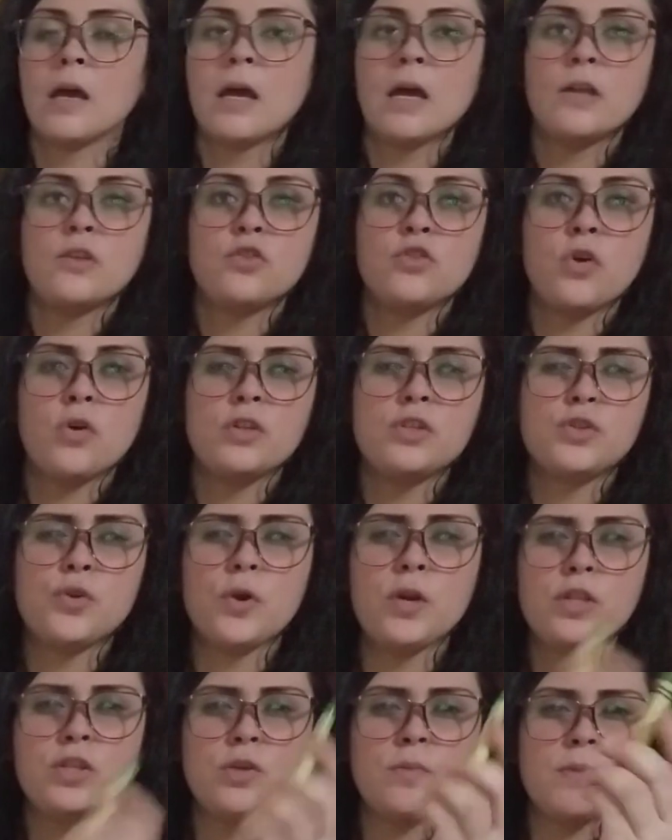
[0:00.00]
So it's
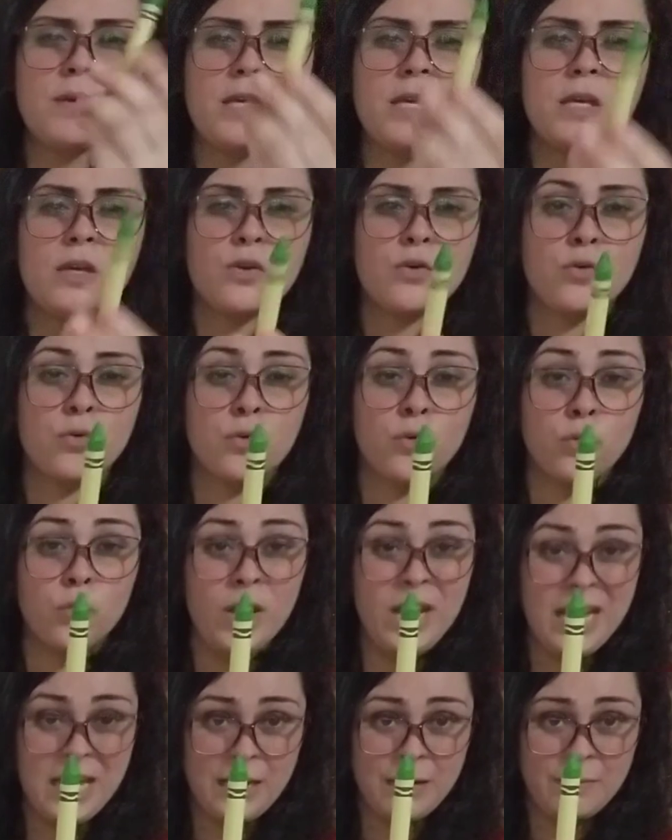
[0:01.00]
going to be
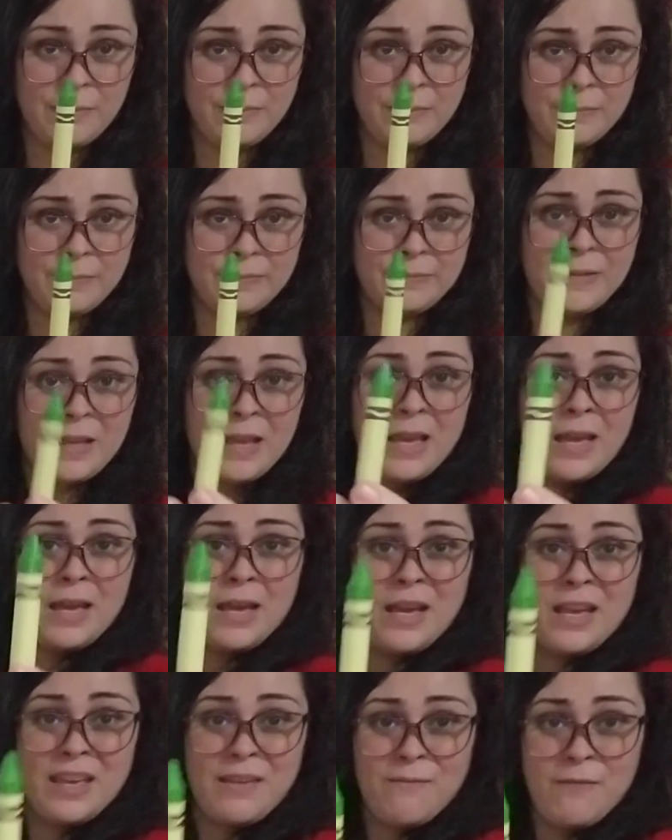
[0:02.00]
green.
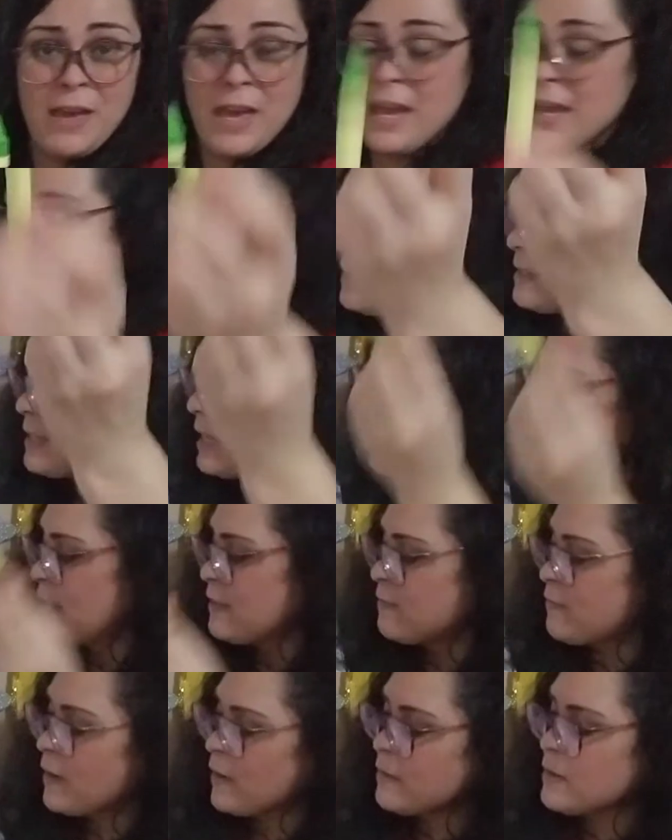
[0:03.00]

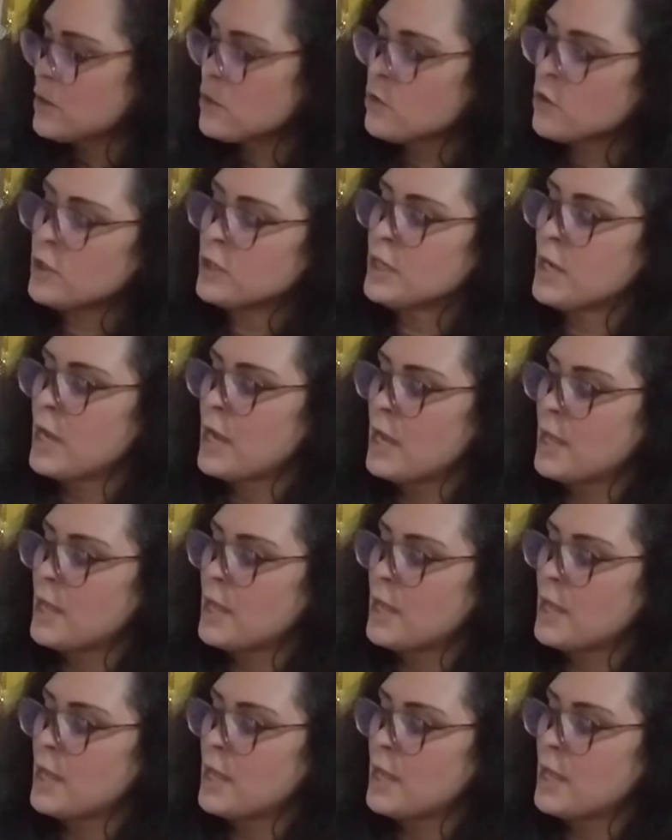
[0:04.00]
Excellent, very good.